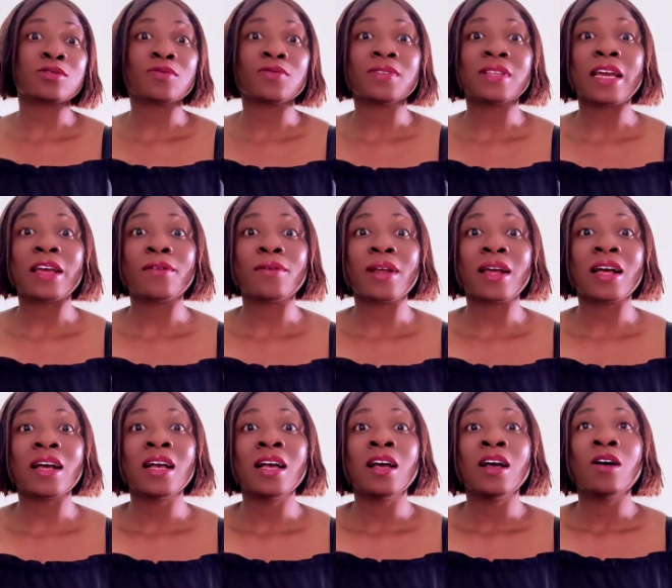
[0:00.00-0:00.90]
Now waiting
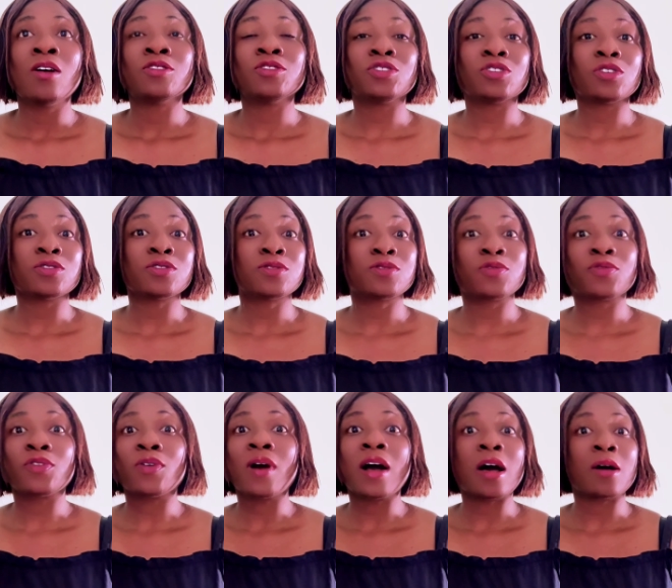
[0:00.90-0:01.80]
Sophia talk.
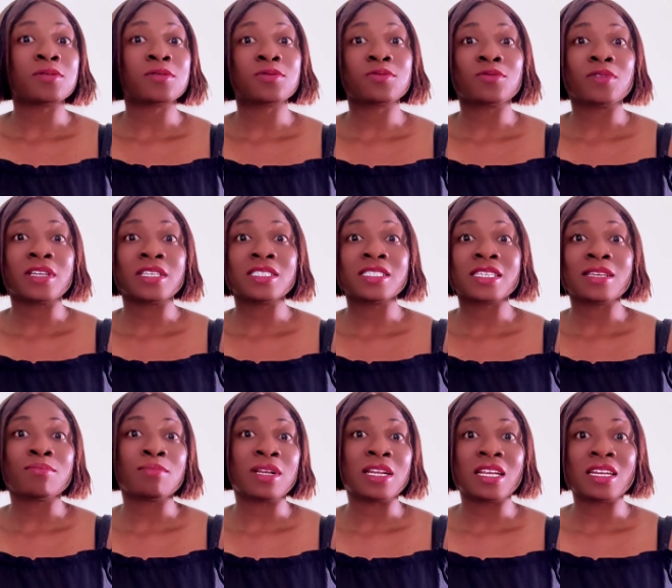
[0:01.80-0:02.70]
Any date
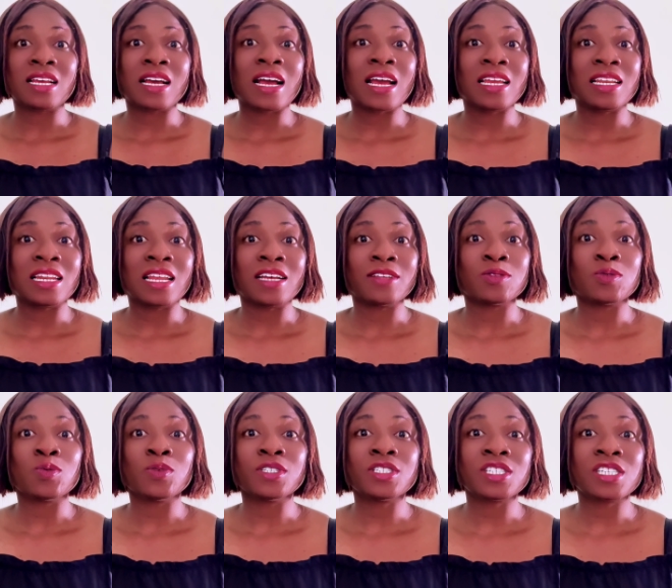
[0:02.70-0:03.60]
that she wants to
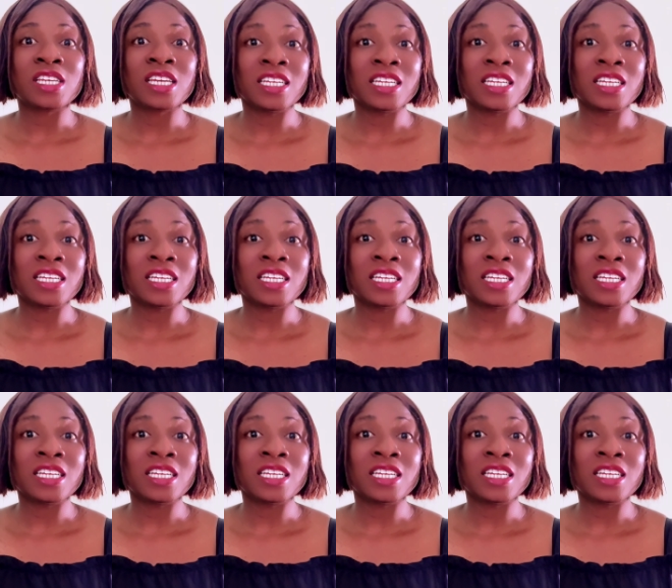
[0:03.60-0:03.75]
go,